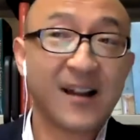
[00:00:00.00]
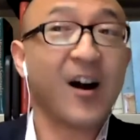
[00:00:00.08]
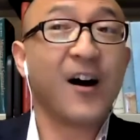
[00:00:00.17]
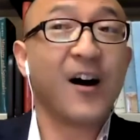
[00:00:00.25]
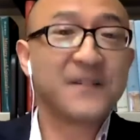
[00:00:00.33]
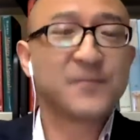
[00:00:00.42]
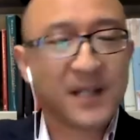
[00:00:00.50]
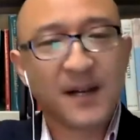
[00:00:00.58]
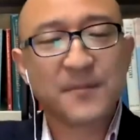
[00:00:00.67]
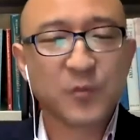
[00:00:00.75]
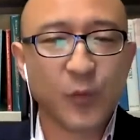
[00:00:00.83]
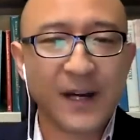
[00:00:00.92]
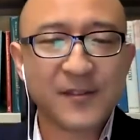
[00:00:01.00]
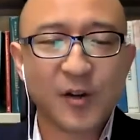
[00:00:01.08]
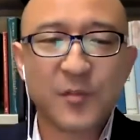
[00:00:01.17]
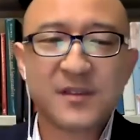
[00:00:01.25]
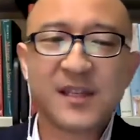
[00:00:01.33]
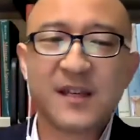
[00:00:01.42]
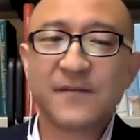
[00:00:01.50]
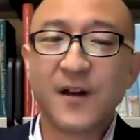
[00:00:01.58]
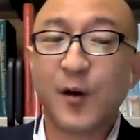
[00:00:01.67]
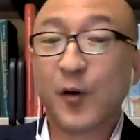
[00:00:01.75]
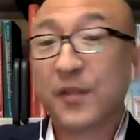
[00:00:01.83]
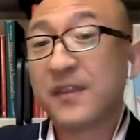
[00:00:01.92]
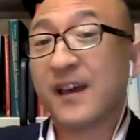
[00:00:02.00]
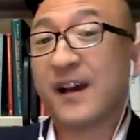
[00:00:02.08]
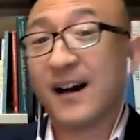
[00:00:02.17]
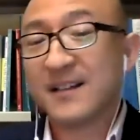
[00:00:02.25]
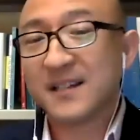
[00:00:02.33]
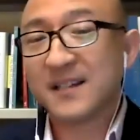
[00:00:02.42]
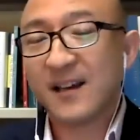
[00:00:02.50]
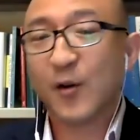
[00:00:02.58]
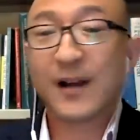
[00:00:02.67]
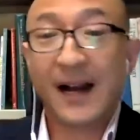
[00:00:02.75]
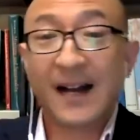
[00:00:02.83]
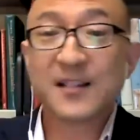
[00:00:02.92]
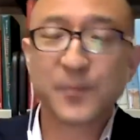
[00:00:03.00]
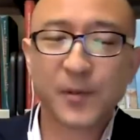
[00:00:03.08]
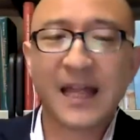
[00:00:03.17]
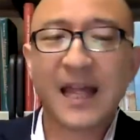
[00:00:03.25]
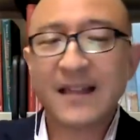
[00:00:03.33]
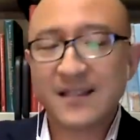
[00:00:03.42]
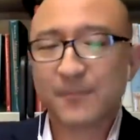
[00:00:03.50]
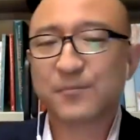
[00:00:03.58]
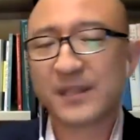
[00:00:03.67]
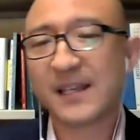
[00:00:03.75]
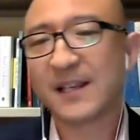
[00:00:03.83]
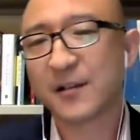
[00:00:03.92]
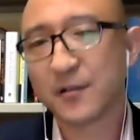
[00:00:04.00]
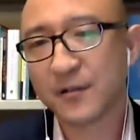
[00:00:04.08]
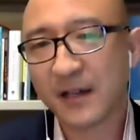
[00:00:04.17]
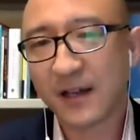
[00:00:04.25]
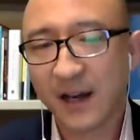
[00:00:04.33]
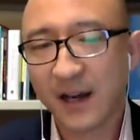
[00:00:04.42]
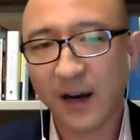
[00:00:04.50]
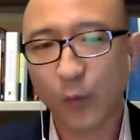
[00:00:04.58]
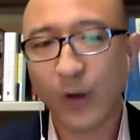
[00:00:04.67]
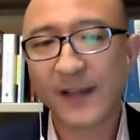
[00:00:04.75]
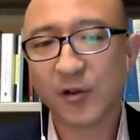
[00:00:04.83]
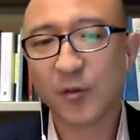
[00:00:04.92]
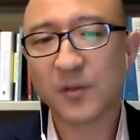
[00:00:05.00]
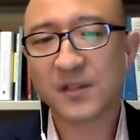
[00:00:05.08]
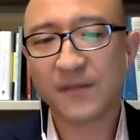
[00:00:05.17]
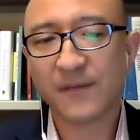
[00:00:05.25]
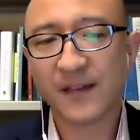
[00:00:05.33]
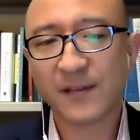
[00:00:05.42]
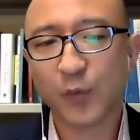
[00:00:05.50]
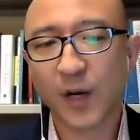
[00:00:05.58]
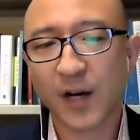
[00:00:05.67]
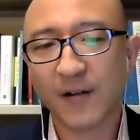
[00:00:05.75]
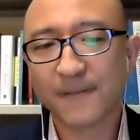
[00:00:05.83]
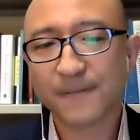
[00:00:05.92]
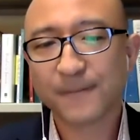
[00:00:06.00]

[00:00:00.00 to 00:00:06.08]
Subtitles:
often becomes white normative, or theology or gospel that ends up being white normative as well.